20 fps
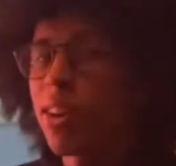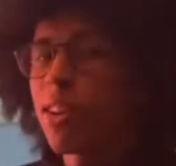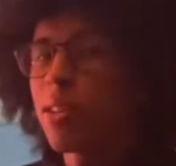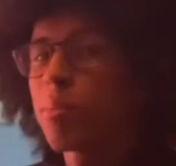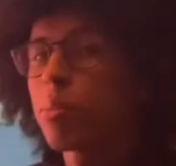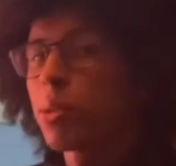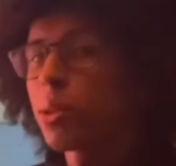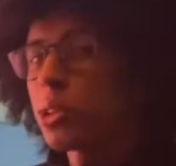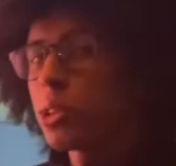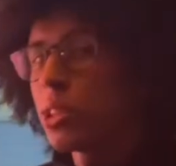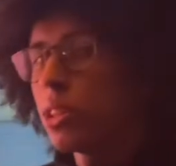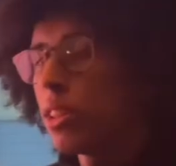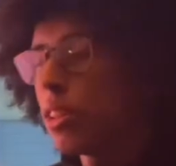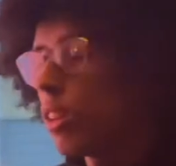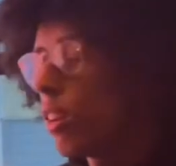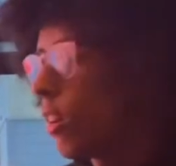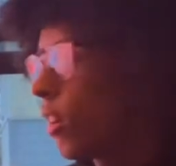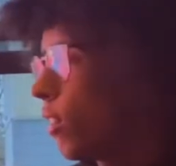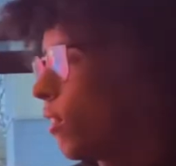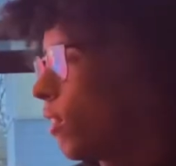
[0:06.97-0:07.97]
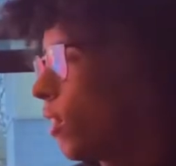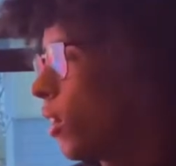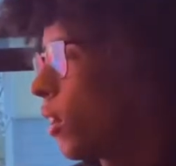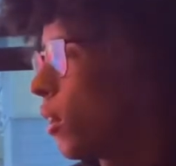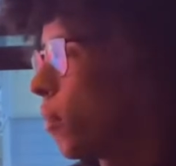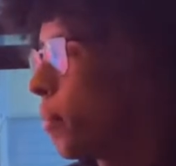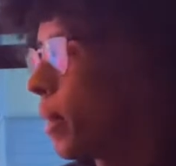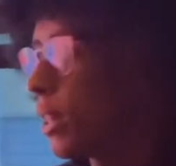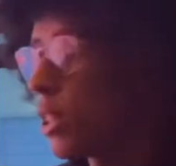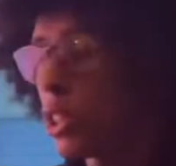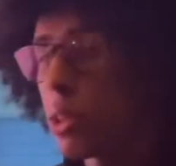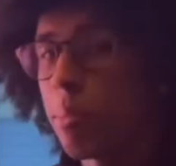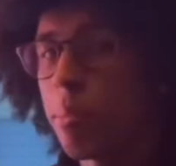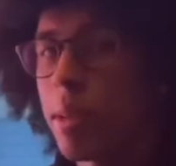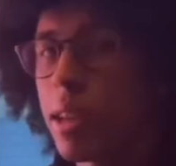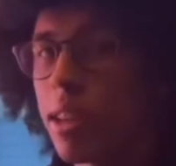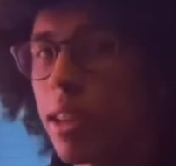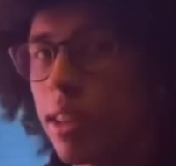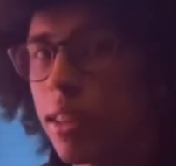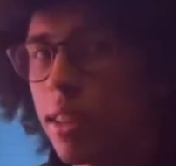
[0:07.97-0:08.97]
portion of our Magic
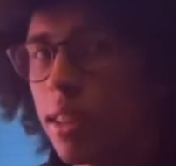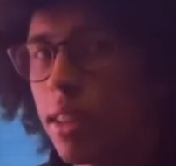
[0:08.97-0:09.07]
Mirror.